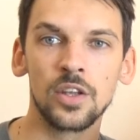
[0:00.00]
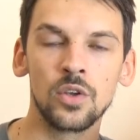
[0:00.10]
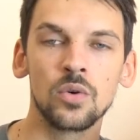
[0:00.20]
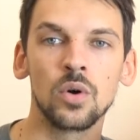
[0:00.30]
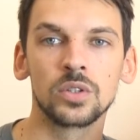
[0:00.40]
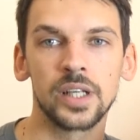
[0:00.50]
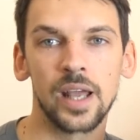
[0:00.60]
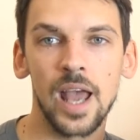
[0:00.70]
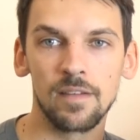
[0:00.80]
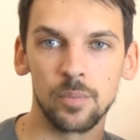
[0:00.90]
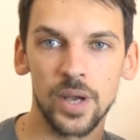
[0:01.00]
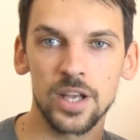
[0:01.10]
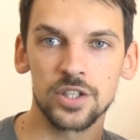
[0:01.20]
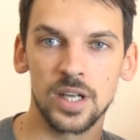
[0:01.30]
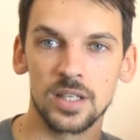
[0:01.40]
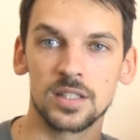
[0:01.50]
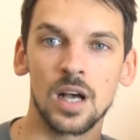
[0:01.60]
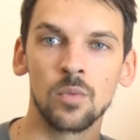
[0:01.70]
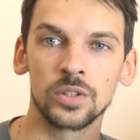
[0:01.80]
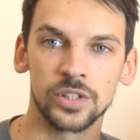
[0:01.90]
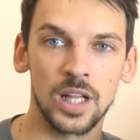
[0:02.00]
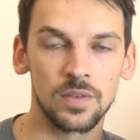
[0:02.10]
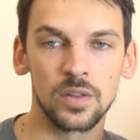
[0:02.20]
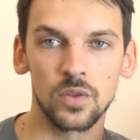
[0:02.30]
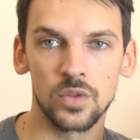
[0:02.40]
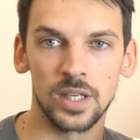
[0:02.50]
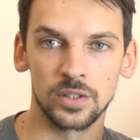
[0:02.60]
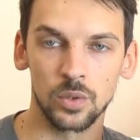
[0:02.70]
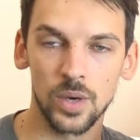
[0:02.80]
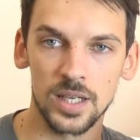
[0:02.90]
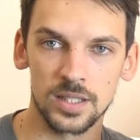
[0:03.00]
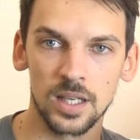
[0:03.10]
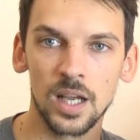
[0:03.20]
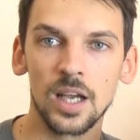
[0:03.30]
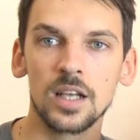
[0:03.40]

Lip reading: You already have a page that is somewhat relevant to that request.